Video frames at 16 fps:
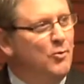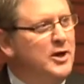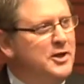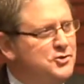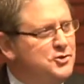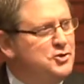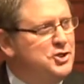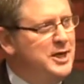
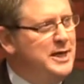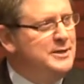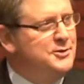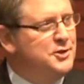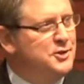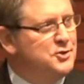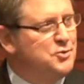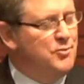Where does
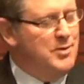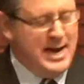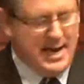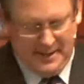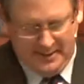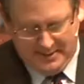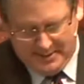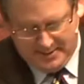Jesus
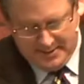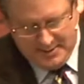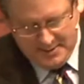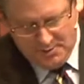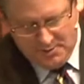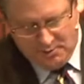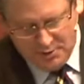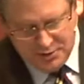rank
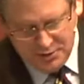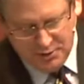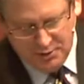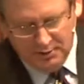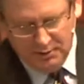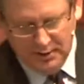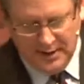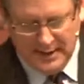on
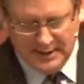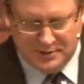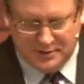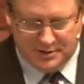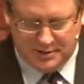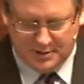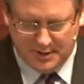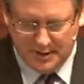your
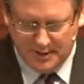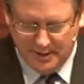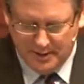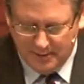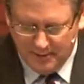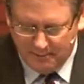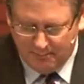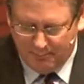list
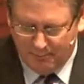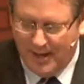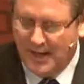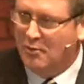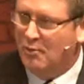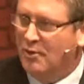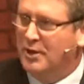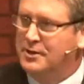of
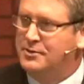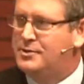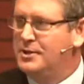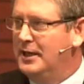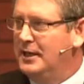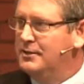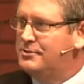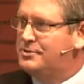
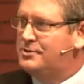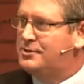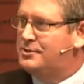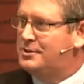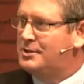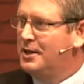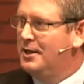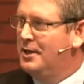
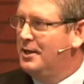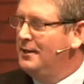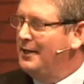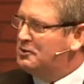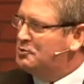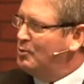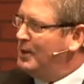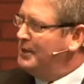priorities?
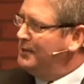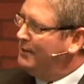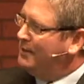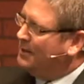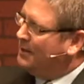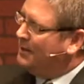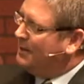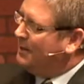That's what
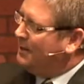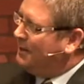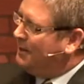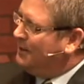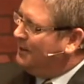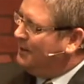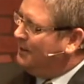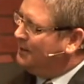
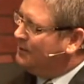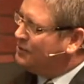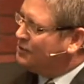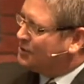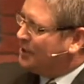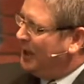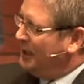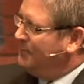
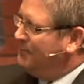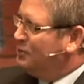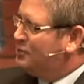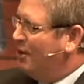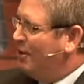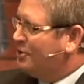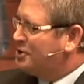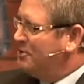
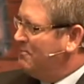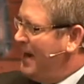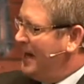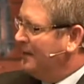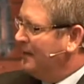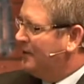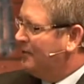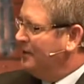Solomon talks
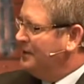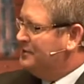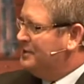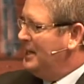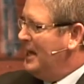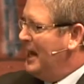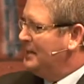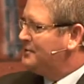about in
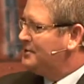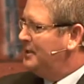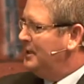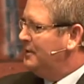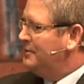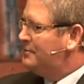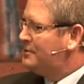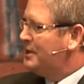
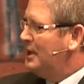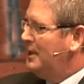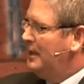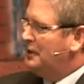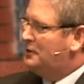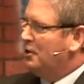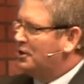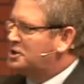Ecclesiastes.
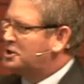He